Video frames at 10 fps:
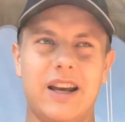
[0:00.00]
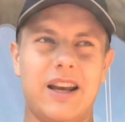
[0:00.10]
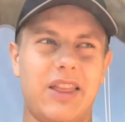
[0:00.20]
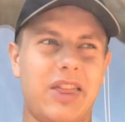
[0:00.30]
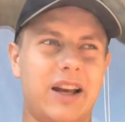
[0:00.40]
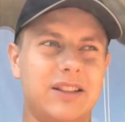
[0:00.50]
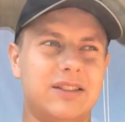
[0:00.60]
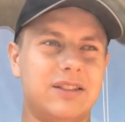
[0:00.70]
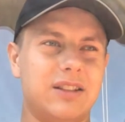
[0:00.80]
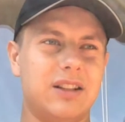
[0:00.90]
and
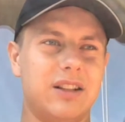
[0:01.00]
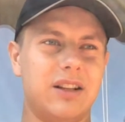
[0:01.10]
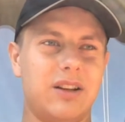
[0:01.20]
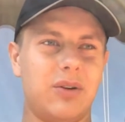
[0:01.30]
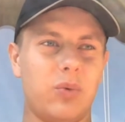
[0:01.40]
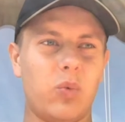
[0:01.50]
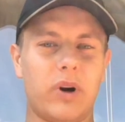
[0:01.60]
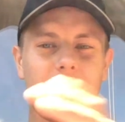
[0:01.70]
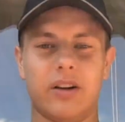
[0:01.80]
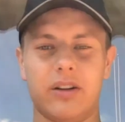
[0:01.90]
that's
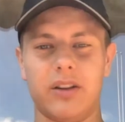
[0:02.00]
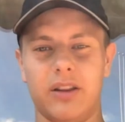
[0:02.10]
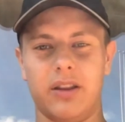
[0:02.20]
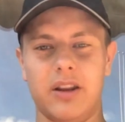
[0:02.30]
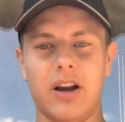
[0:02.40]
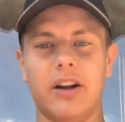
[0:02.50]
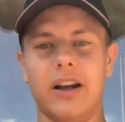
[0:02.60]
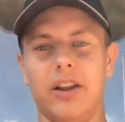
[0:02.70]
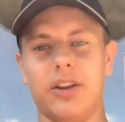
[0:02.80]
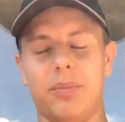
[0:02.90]
where the
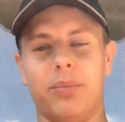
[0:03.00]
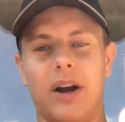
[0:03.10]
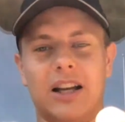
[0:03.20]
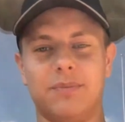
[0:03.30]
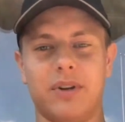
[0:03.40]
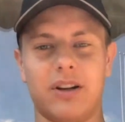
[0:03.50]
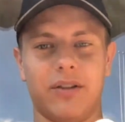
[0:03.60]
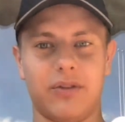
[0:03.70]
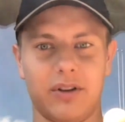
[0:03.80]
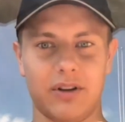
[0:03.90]
unhealthy aspect
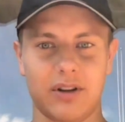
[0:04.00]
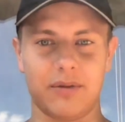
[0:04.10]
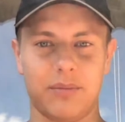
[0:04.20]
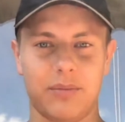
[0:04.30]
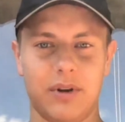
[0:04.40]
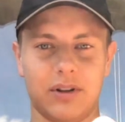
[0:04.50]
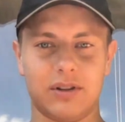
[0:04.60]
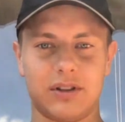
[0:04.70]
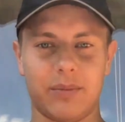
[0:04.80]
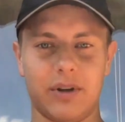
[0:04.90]
of the meal
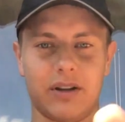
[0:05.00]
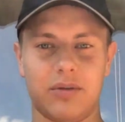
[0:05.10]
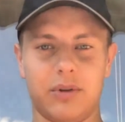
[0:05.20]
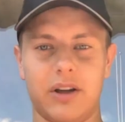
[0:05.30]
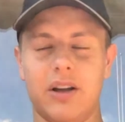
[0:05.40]
is coming into play.